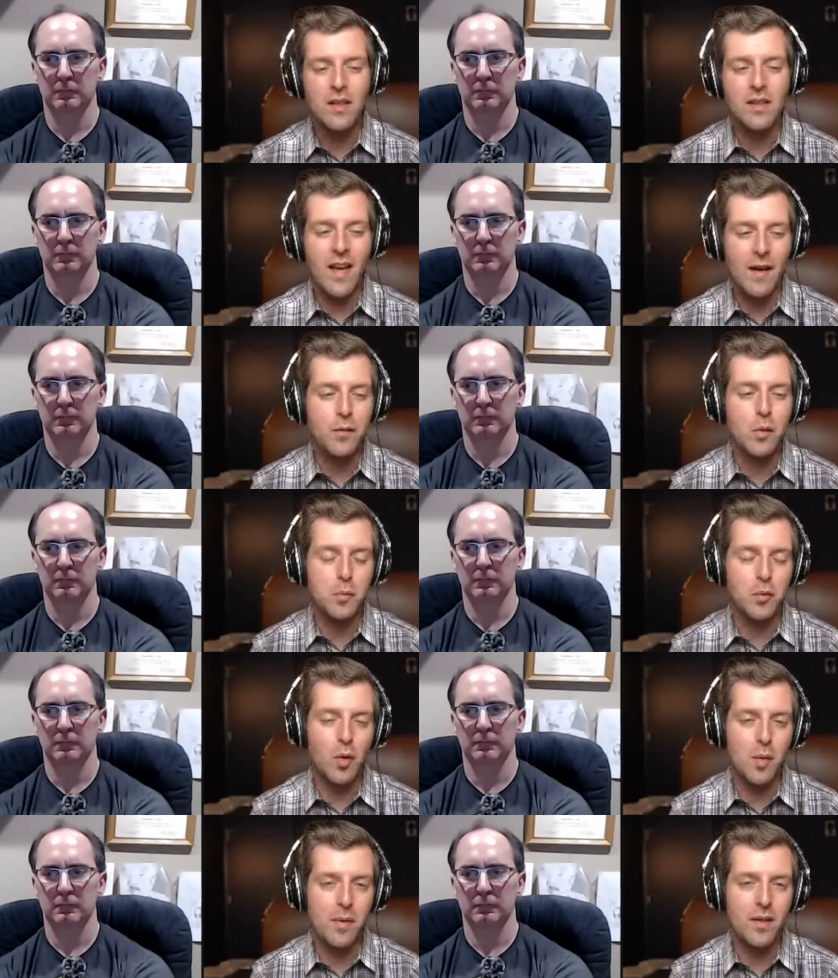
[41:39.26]
Speaker 1: you have to
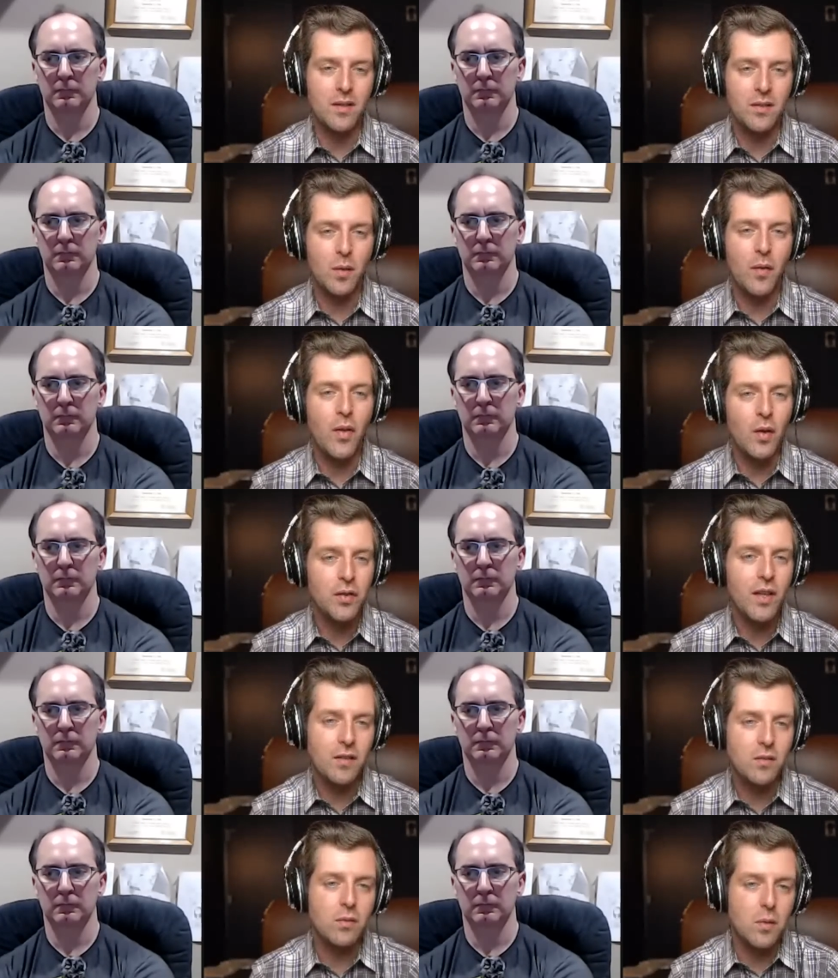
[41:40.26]
absorb it. So in those
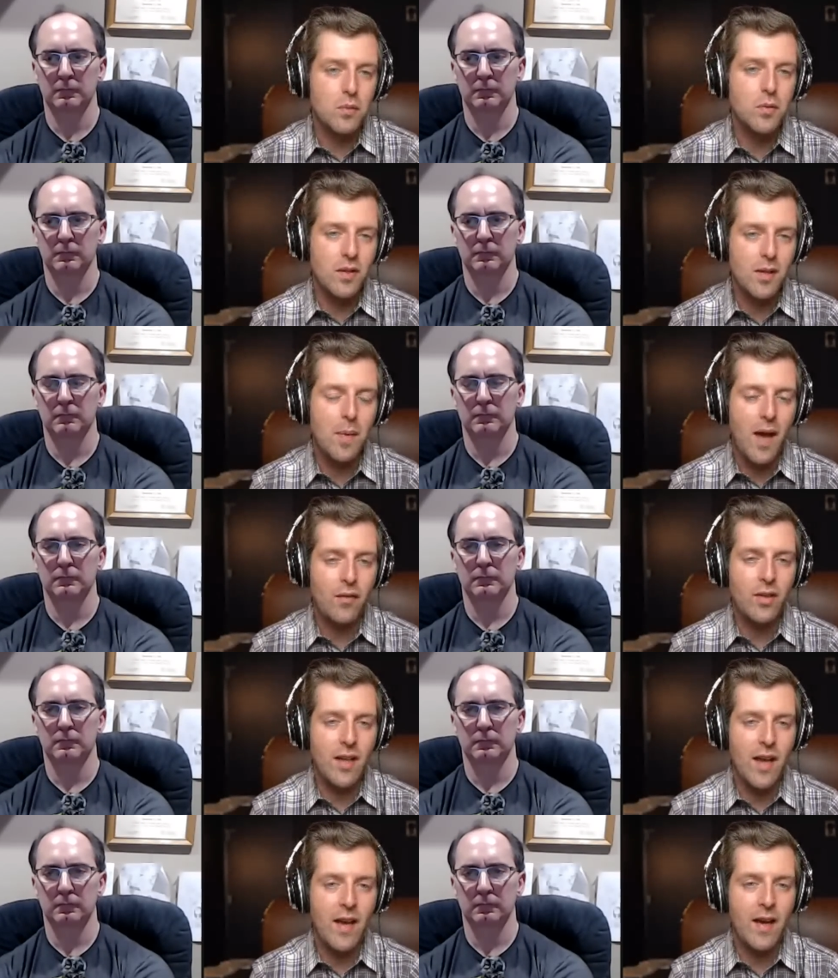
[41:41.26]
kinds of rooms, you end up having
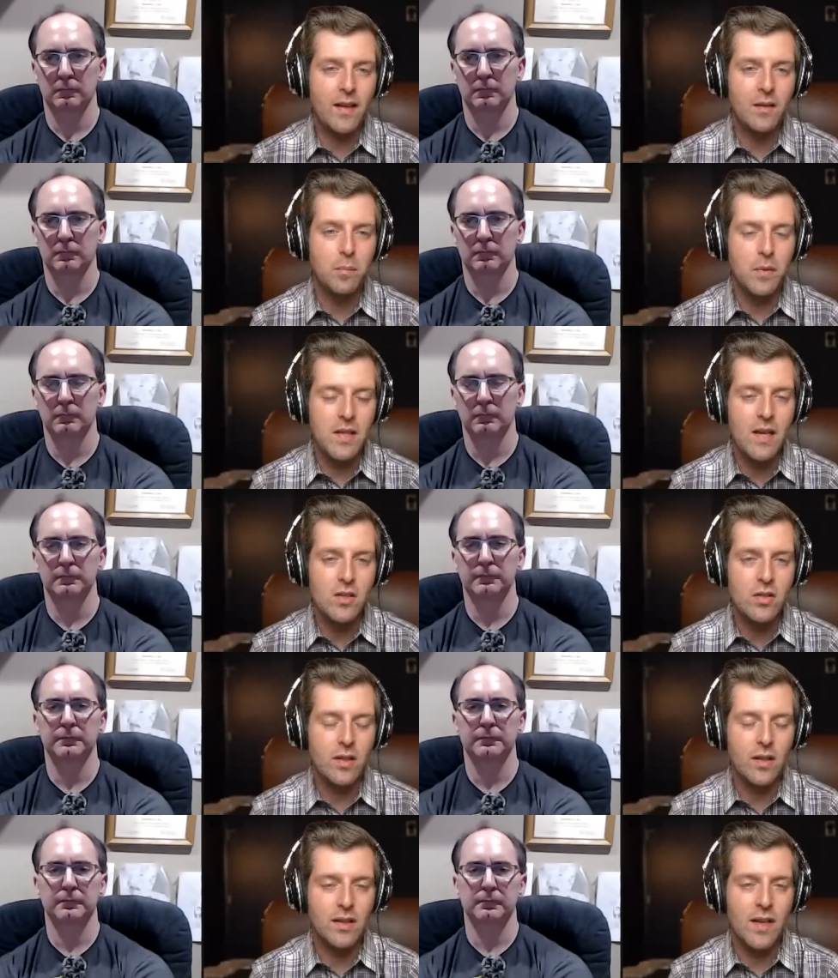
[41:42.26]
to add
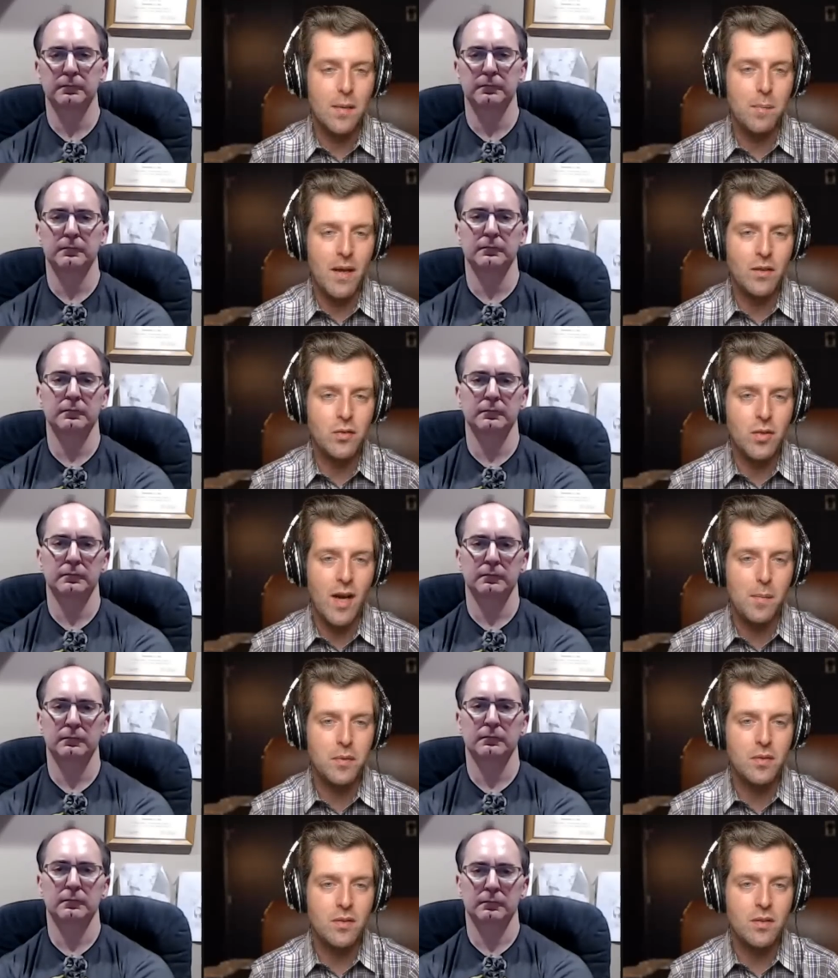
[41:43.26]
potentially a lot of bass
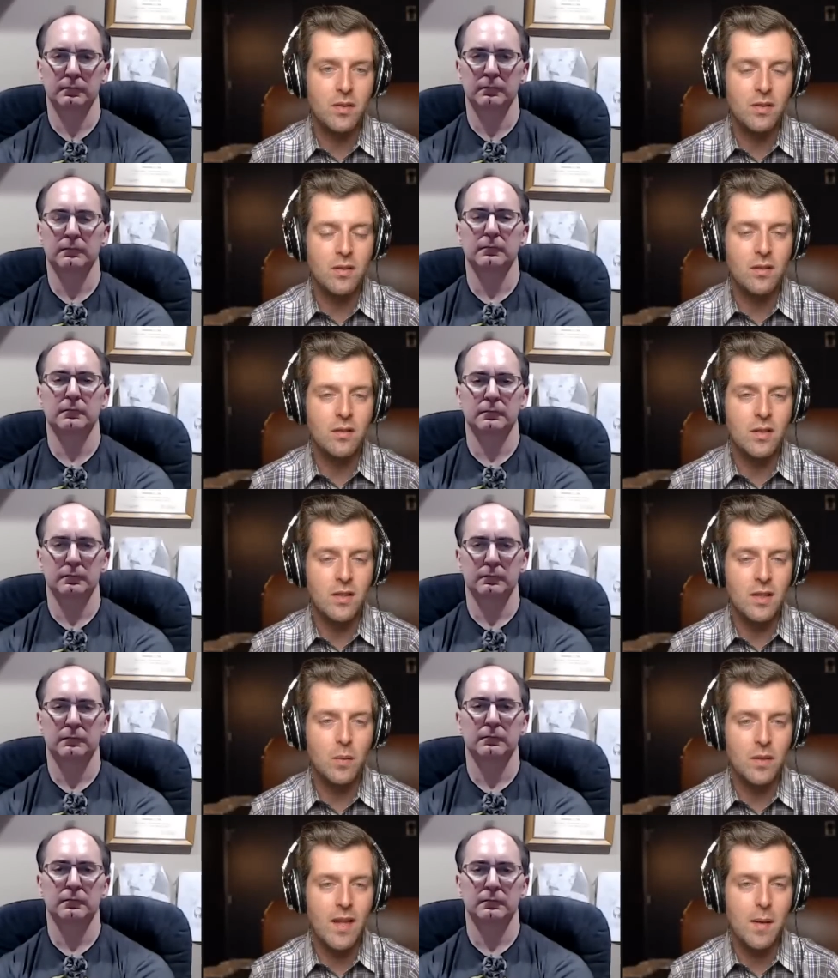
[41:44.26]
traps to, to
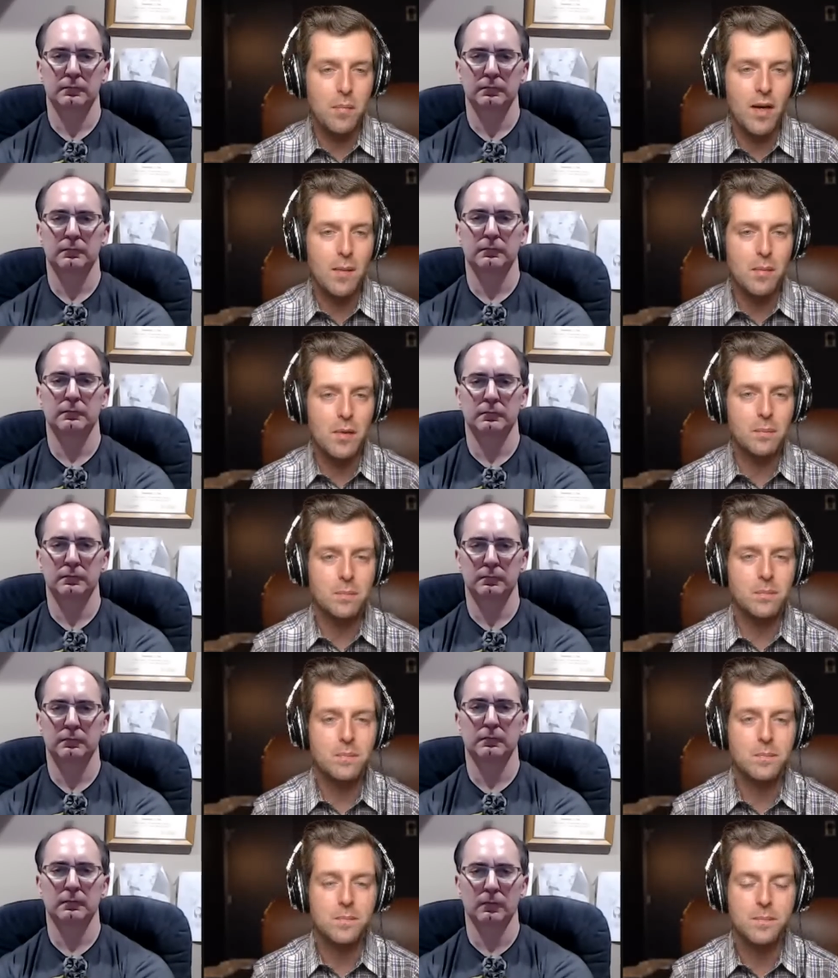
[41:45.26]
deal
Speaker 2: with that problem.
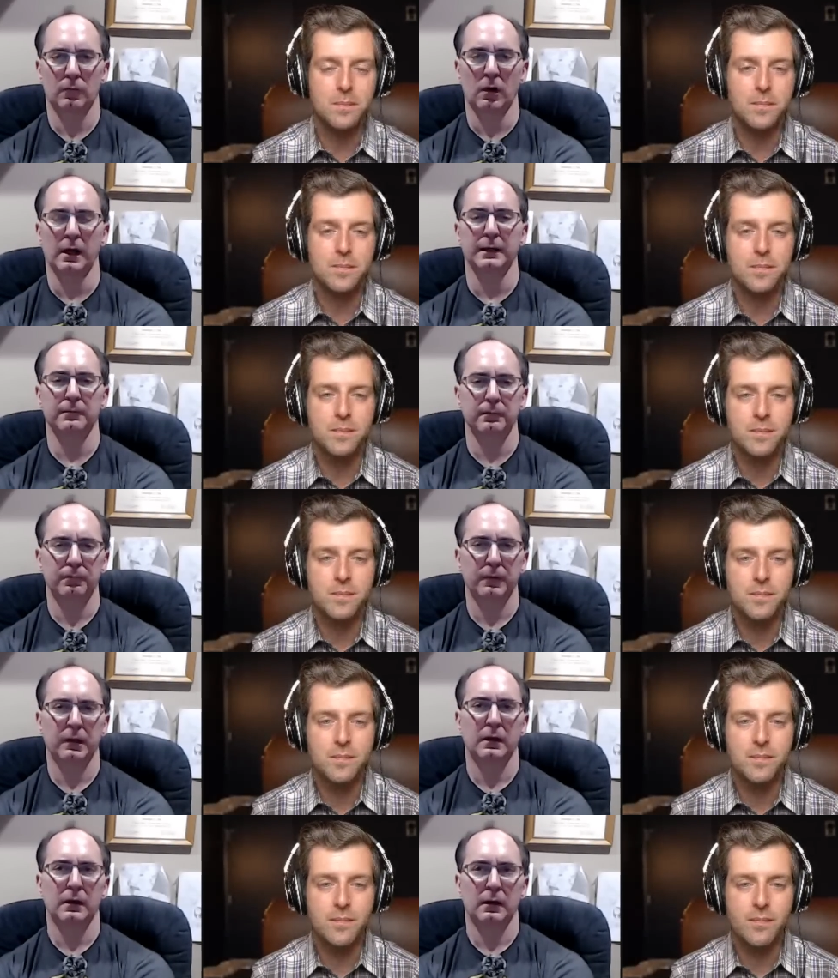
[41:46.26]
Right.
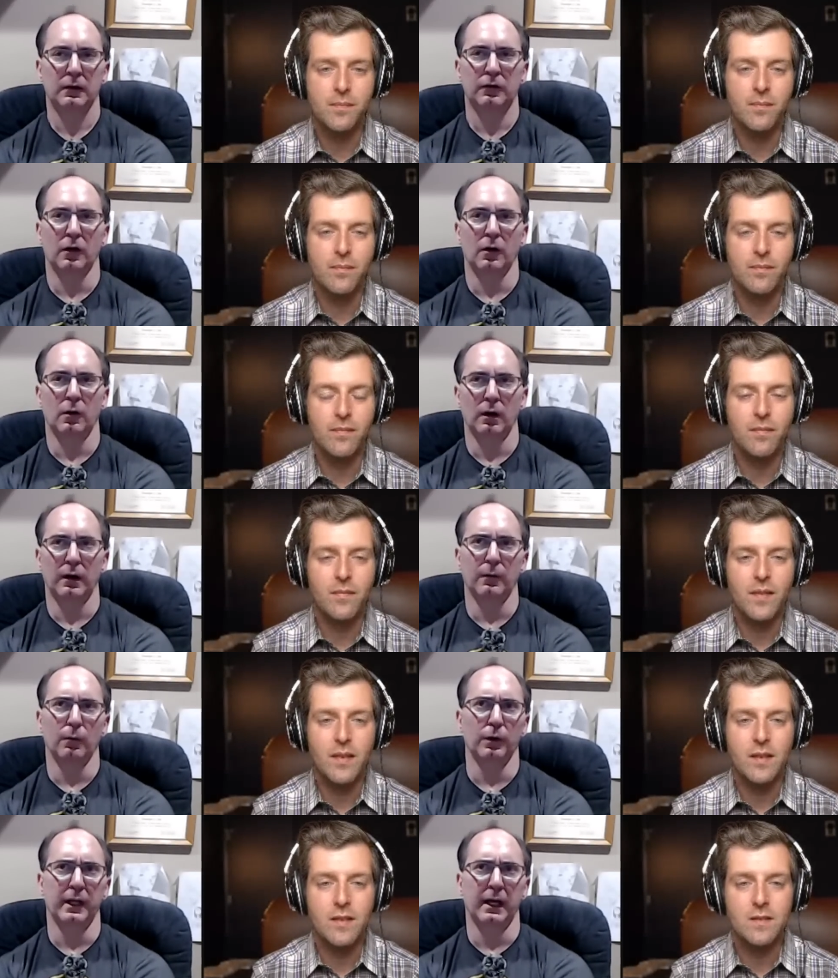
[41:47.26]
So
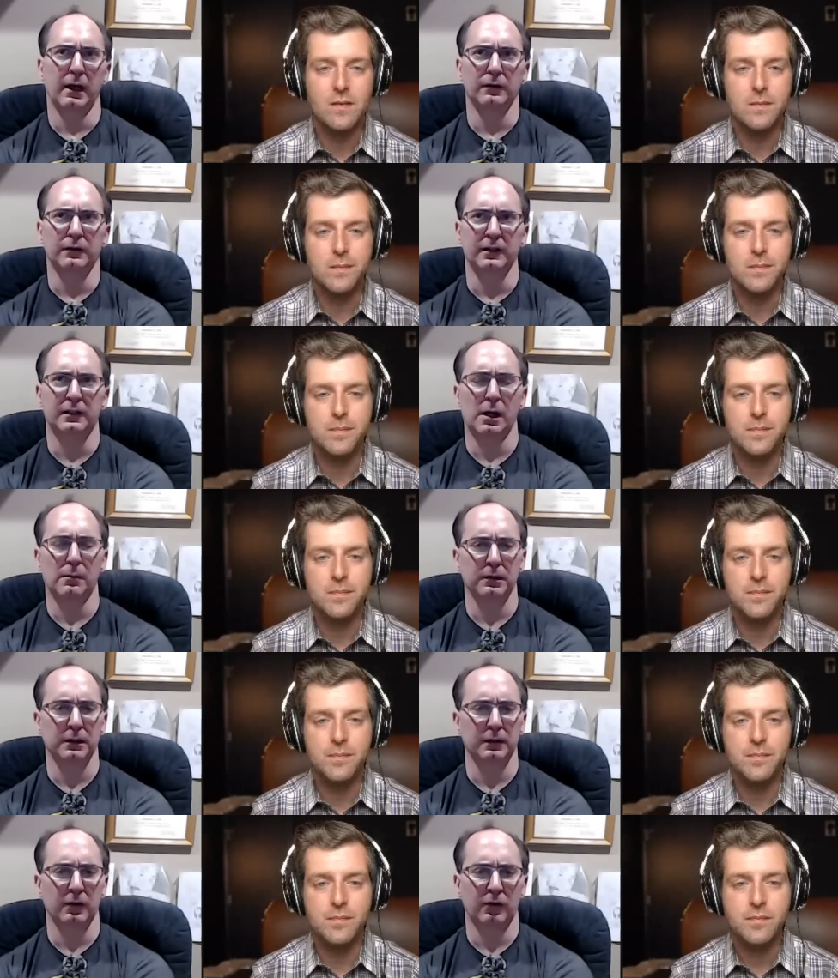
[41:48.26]
uh, would uh,
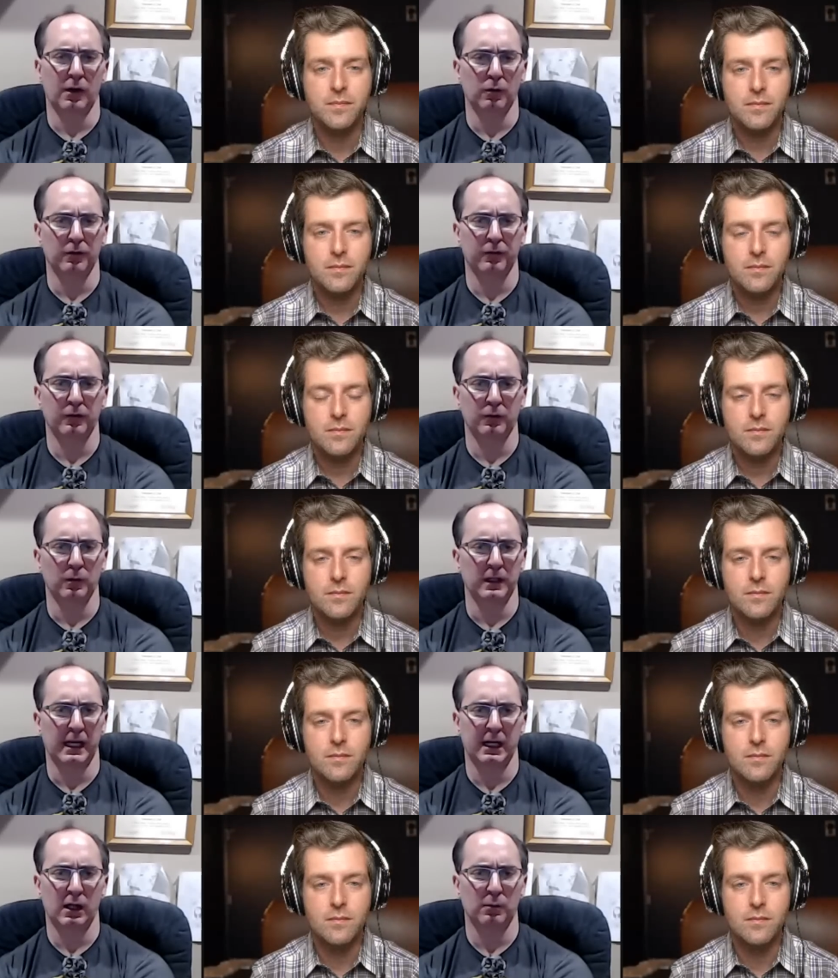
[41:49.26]
decoupling the subwoofers, would
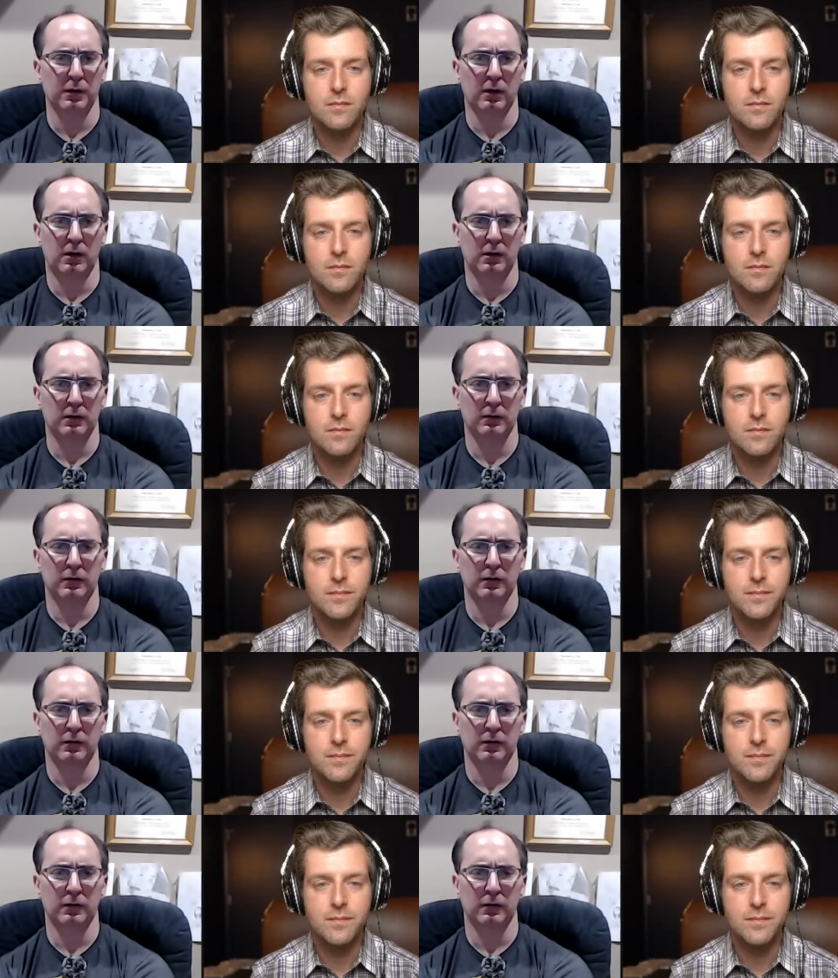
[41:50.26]
that help at all